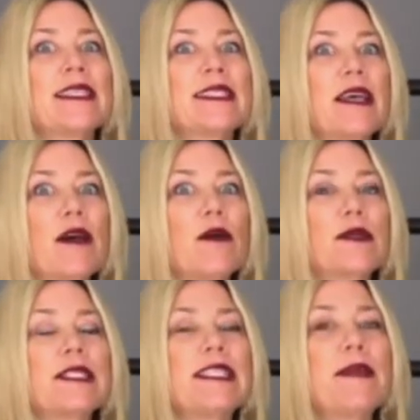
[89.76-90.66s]

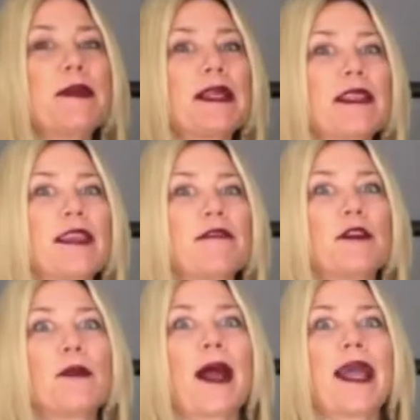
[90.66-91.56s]
So, typically if
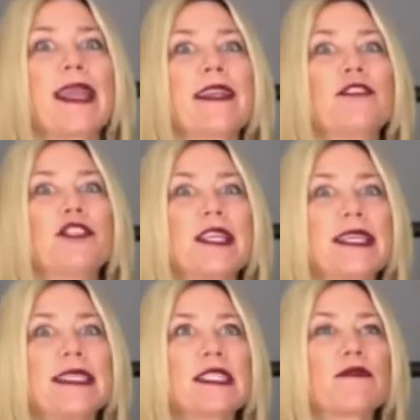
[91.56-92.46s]
you're buying
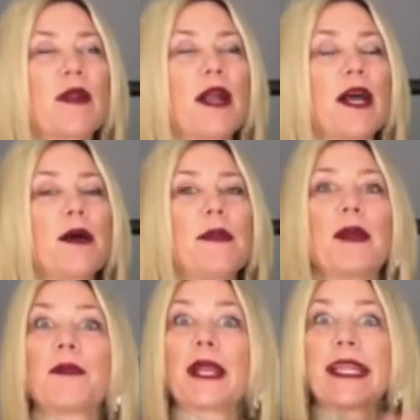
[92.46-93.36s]
jeans from a
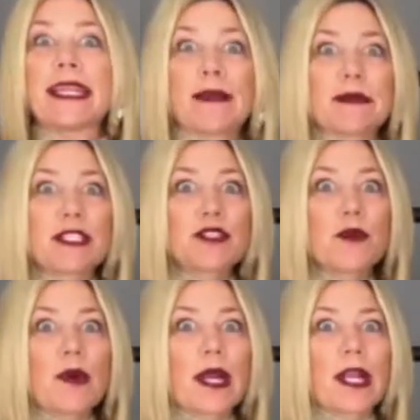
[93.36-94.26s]
brand name
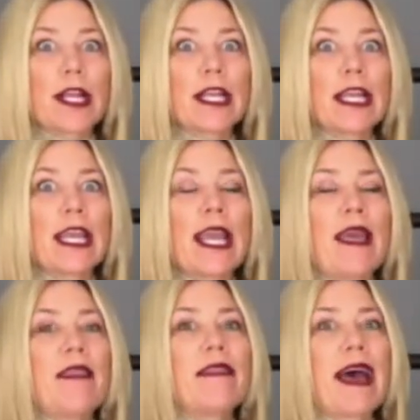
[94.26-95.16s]
store,
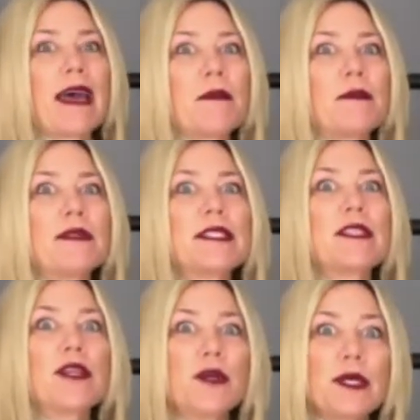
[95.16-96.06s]
that
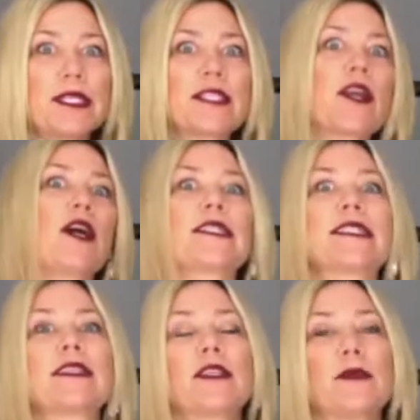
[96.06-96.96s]
could
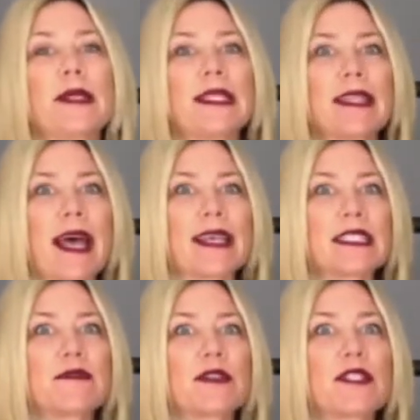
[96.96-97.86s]
cost a little bit
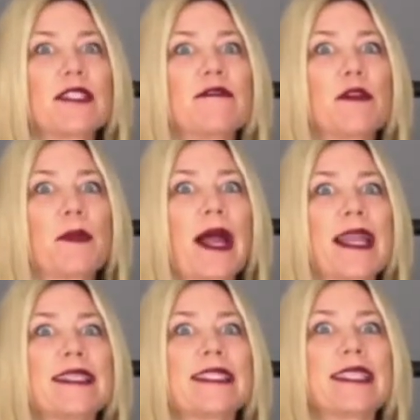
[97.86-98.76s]
less versus if you're
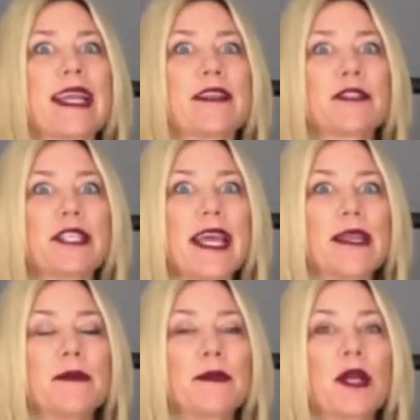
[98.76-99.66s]
buying designer
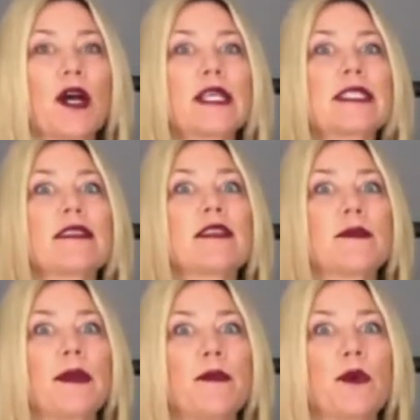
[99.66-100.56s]
denim, costs a
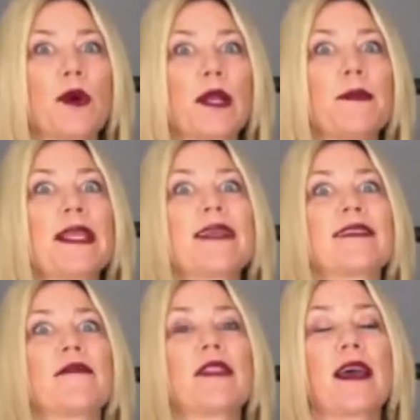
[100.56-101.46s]
little bit more
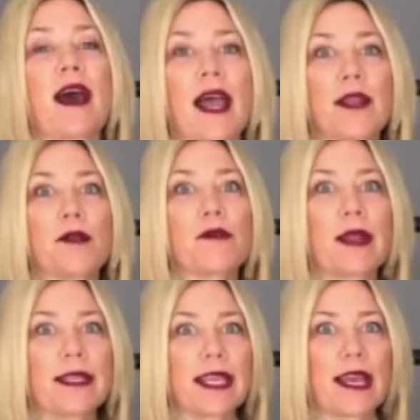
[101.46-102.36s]
because of the higher
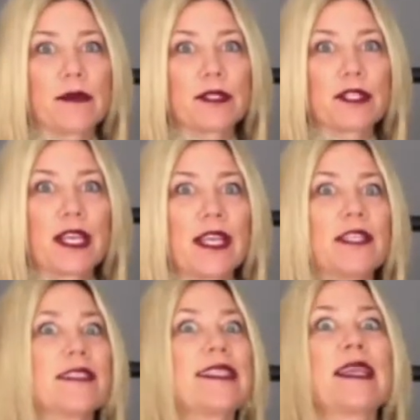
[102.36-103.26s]
thread count.
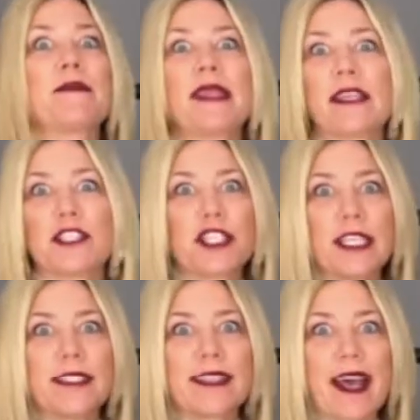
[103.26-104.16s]
Same thing
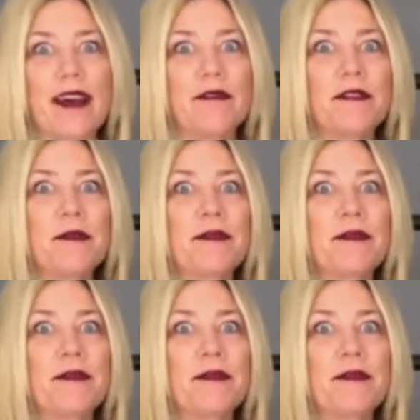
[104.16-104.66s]
sheets have.